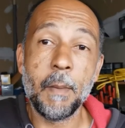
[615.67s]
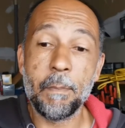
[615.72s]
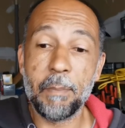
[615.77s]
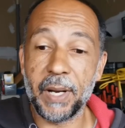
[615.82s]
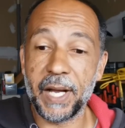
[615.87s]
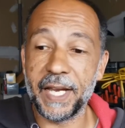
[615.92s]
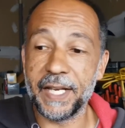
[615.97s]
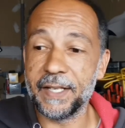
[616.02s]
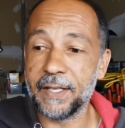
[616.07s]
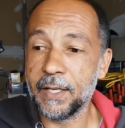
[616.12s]

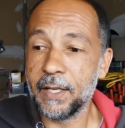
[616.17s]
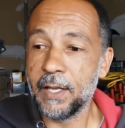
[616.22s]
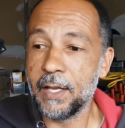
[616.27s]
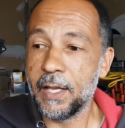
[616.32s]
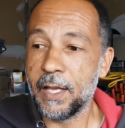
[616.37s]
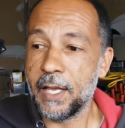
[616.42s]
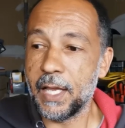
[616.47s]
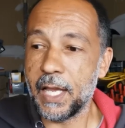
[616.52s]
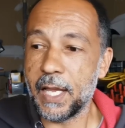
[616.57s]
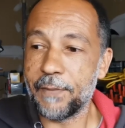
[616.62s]
But
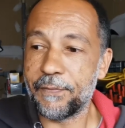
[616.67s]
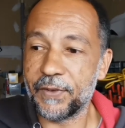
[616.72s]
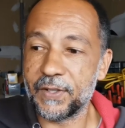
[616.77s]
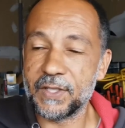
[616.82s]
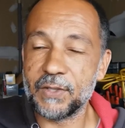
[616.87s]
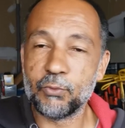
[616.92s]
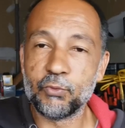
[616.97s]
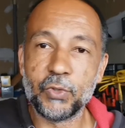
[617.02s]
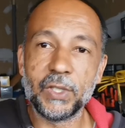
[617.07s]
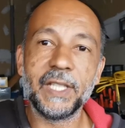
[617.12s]
if
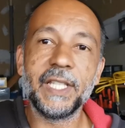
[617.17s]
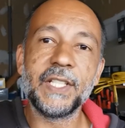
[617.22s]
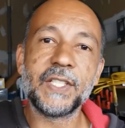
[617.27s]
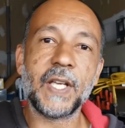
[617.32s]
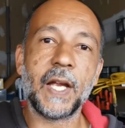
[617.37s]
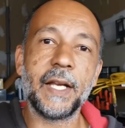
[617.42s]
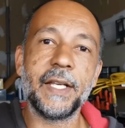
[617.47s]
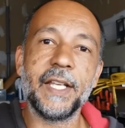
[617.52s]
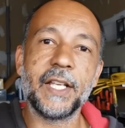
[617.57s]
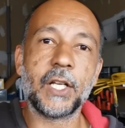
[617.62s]
a really
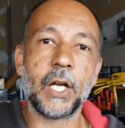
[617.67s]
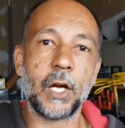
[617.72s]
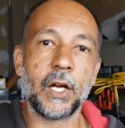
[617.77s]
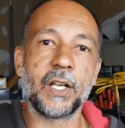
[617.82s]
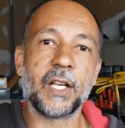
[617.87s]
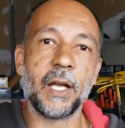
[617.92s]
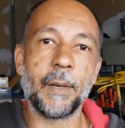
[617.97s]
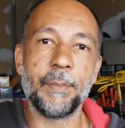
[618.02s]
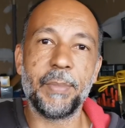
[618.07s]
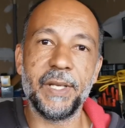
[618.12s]
tiny
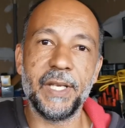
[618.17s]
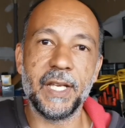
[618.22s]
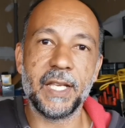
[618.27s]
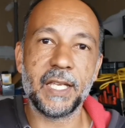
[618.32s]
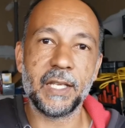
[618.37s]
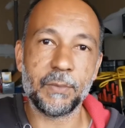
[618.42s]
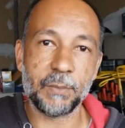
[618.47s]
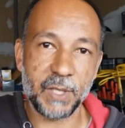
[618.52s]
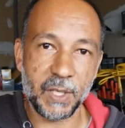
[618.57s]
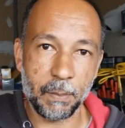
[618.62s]
car company
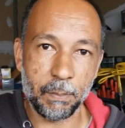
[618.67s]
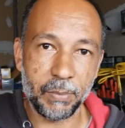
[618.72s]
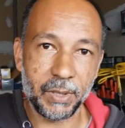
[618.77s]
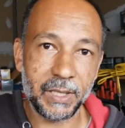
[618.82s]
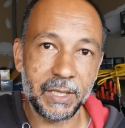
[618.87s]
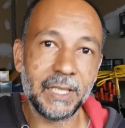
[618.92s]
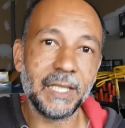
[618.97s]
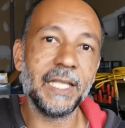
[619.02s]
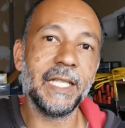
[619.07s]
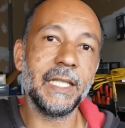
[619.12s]
can
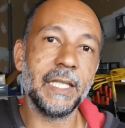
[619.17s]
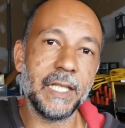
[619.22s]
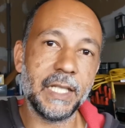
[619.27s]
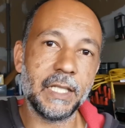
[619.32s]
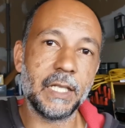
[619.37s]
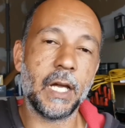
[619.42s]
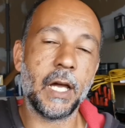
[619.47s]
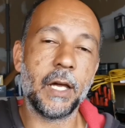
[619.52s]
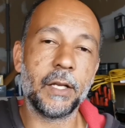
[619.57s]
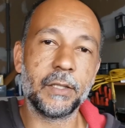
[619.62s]
completely
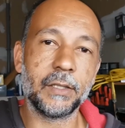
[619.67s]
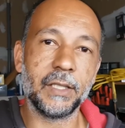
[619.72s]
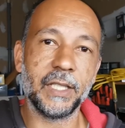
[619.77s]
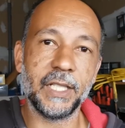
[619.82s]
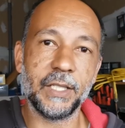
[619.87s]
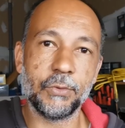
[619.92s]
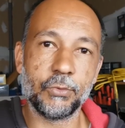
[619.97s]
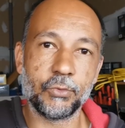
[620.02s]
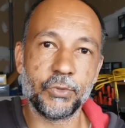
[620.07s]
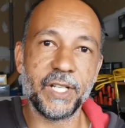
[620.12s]
and
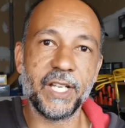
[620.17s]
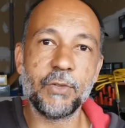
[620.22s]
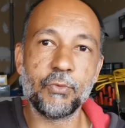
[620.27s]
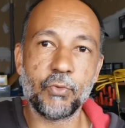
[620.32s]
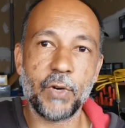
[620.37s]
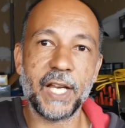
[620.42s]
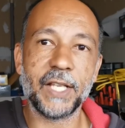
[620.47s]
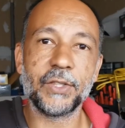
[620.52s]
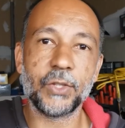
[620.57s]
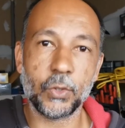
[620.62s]
utterly
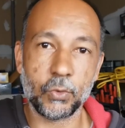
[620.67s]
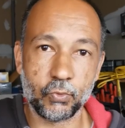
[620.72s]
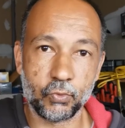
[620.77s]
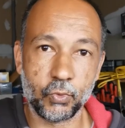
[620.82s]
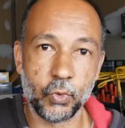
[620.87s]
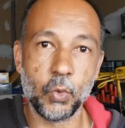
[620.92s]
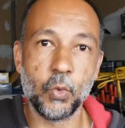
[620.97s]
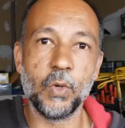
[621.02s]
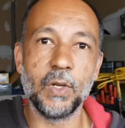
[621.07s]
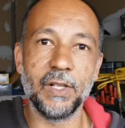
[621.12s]
rewrite the
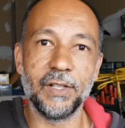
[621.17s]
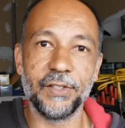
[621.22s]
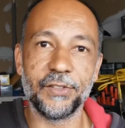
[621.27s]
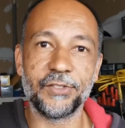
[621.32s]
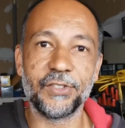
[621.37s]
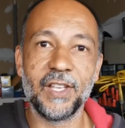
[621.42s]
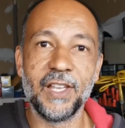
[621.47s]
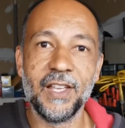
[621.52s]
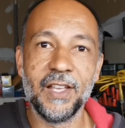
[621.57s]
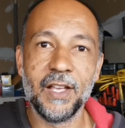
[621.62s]

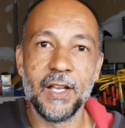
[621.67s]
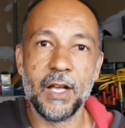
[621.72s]
rules